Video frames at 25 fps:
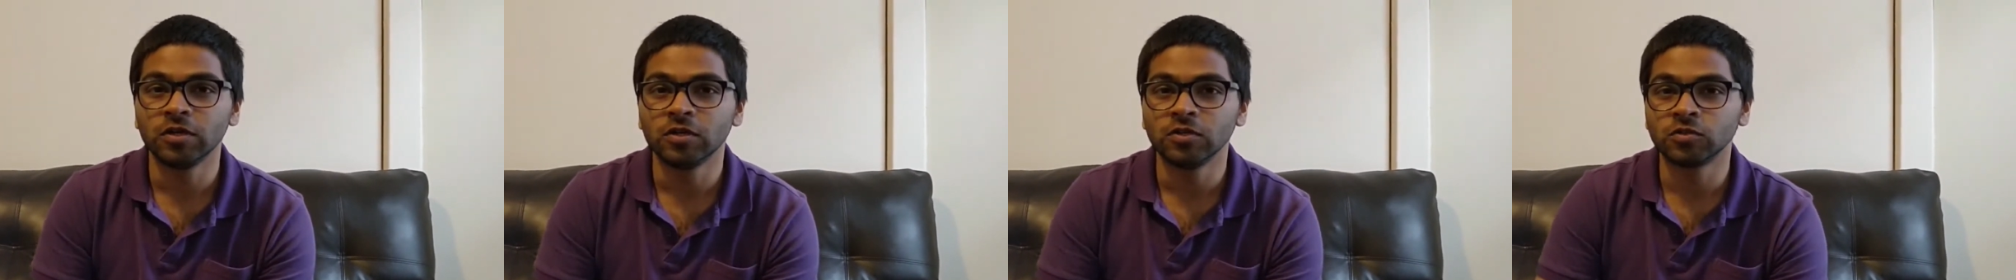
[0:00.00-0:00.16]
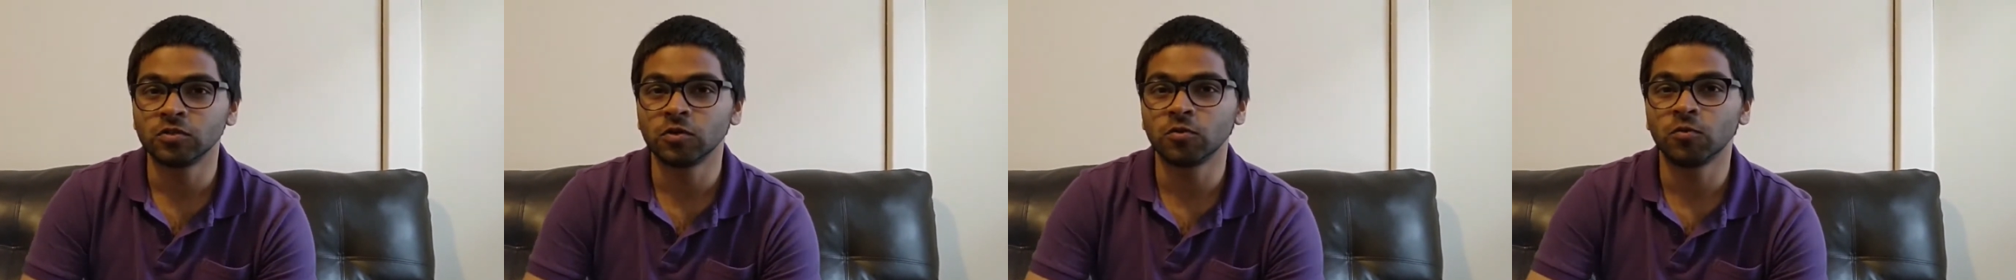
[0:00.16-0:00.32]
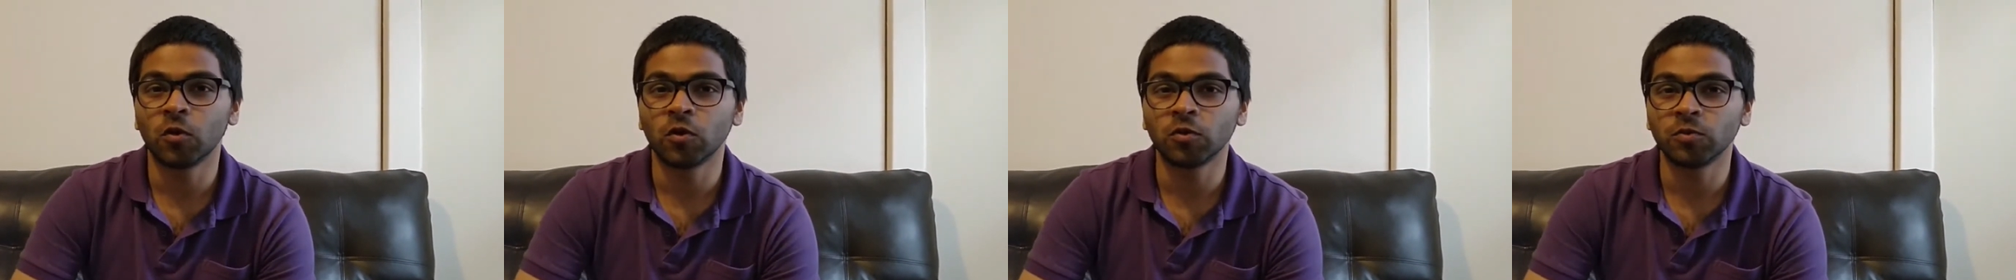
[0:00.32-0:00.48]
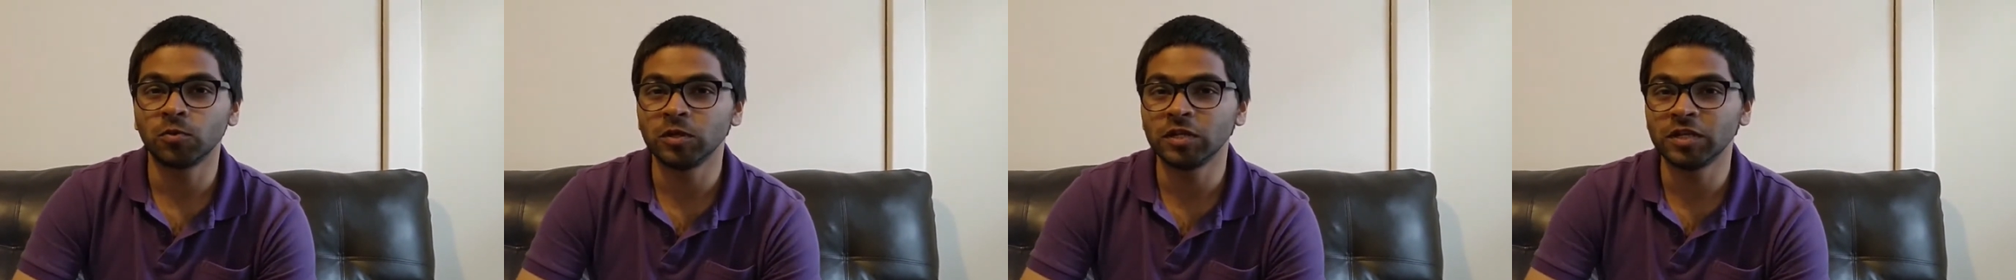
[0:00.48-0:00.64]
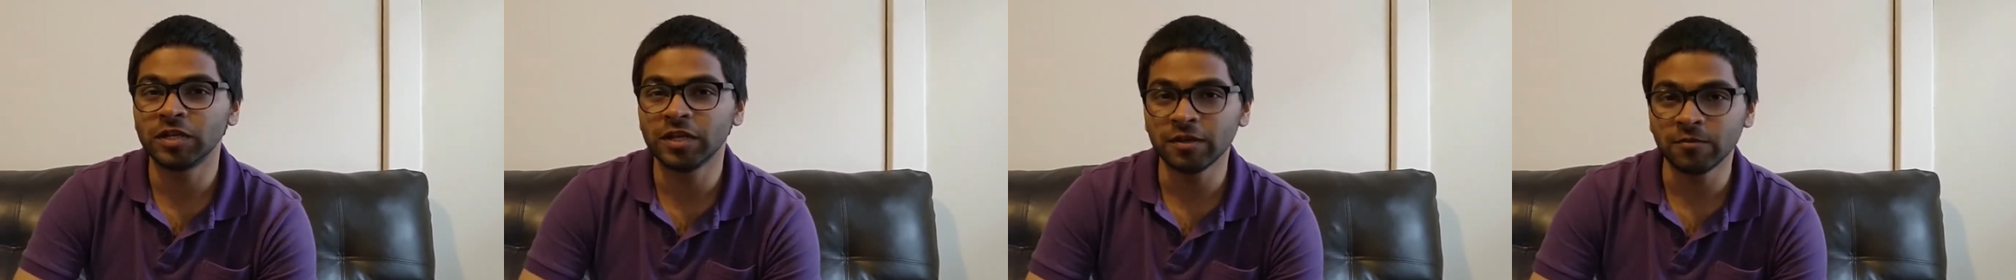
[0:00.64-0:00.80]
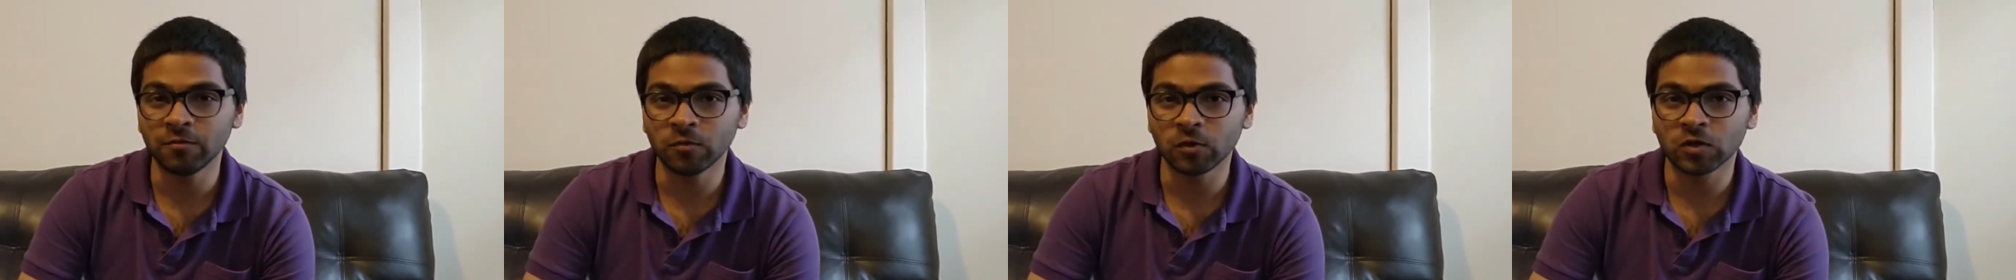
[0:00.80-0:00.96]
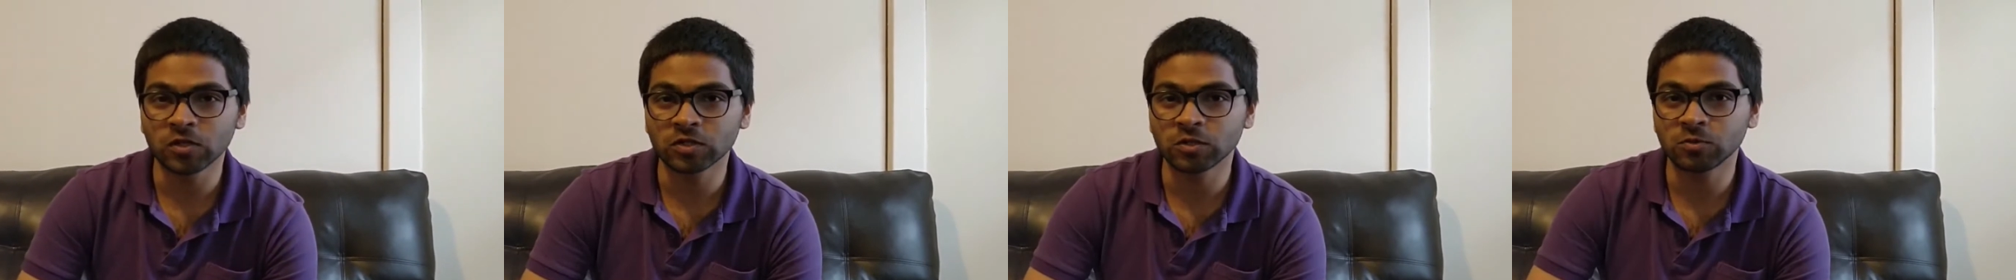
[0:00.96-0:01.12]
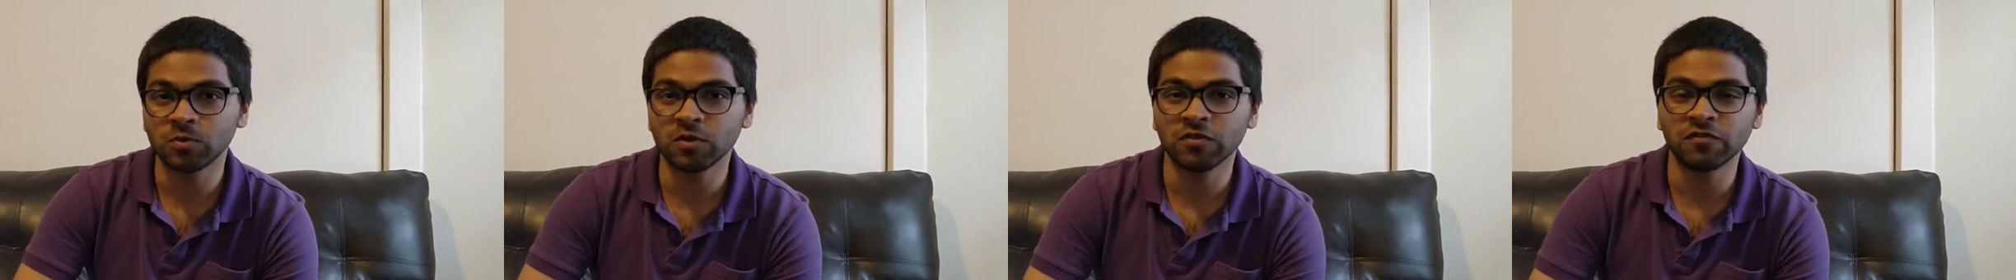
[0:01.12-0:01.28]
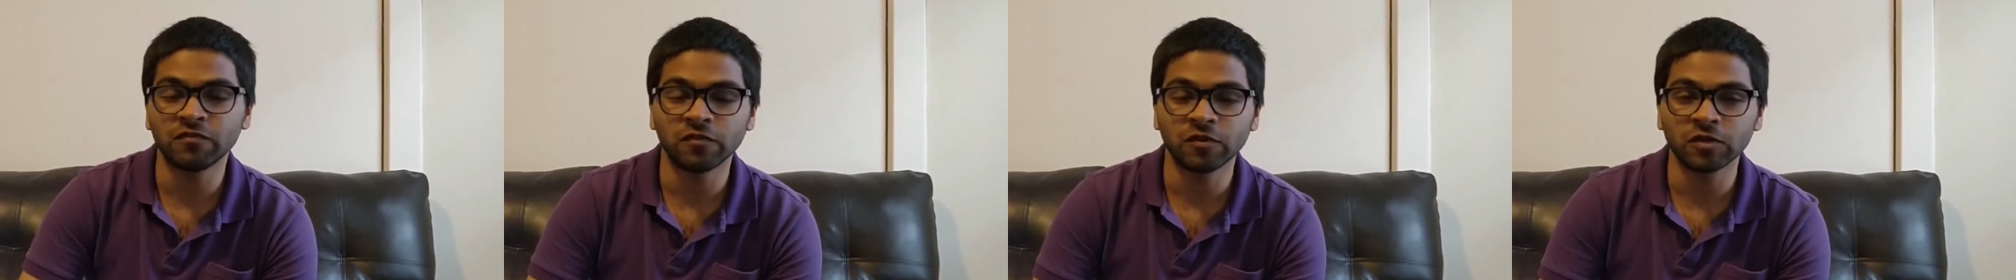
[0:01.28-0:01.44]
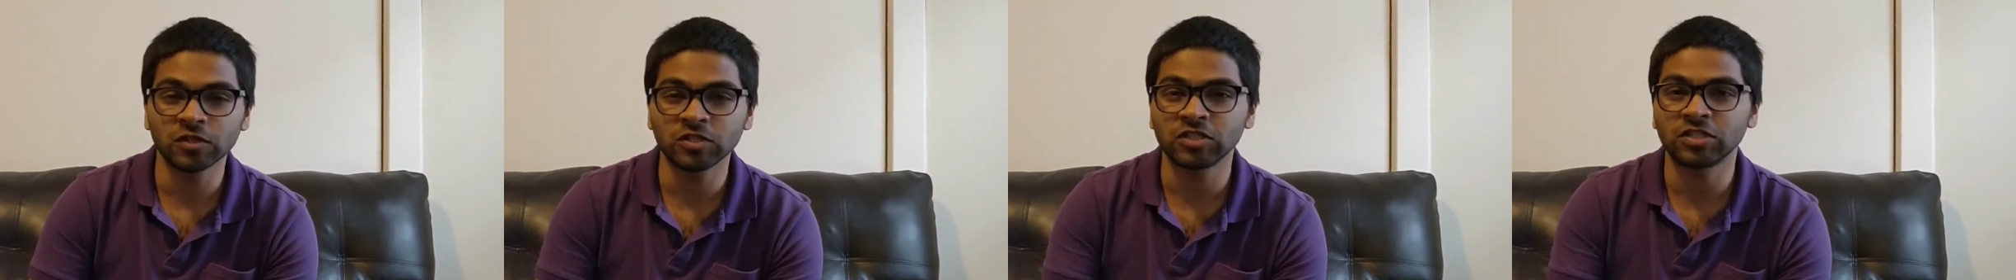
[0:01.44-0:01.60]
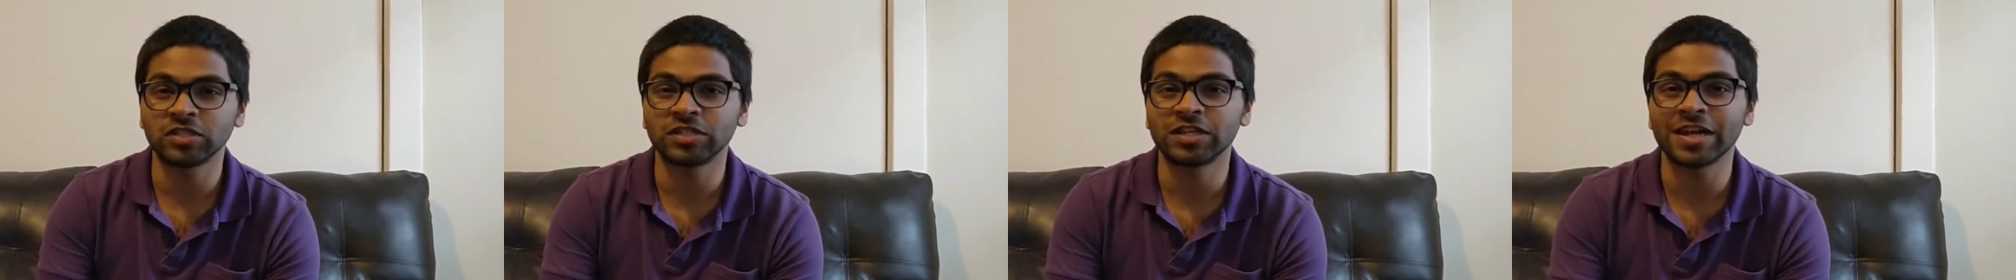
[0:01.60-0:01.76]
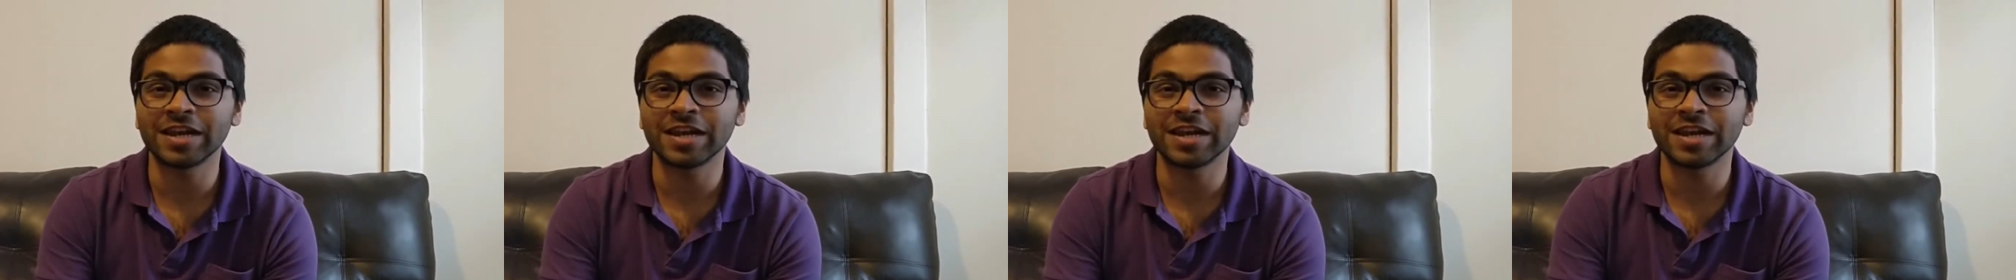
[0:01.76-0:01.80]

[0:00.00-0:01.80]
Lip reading: So what we did was we first